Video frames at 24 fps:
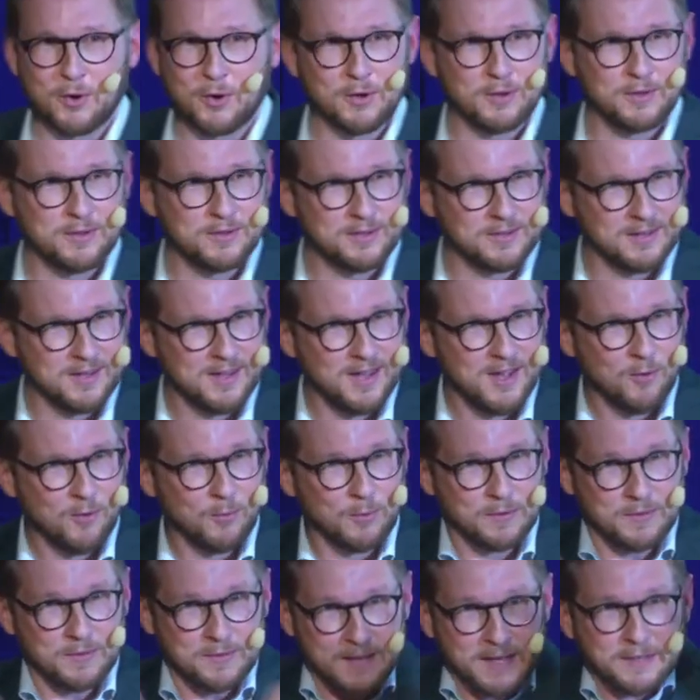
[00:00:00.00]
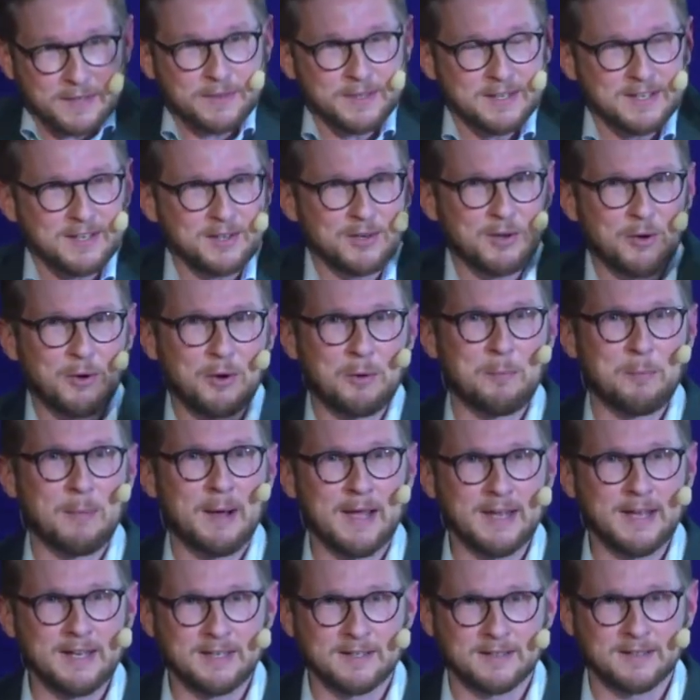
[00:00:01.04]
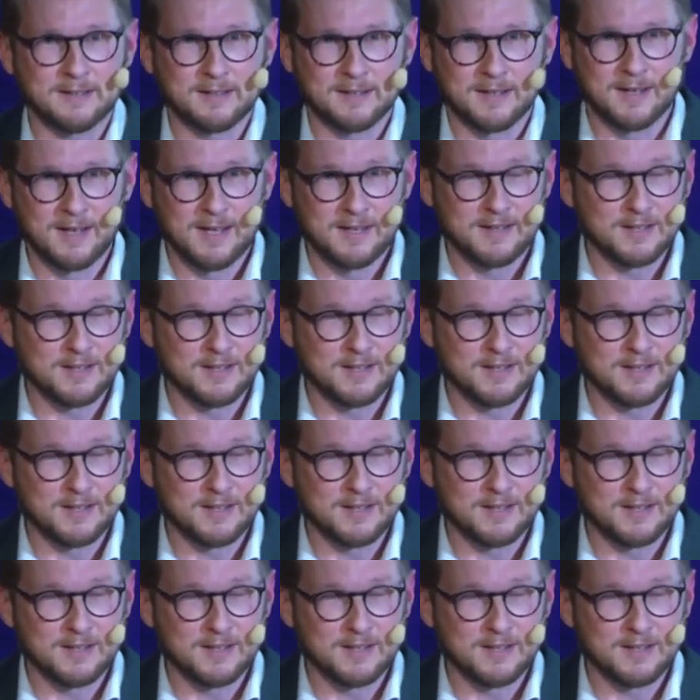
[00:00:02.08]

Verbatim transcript: earth with nothing in our mind,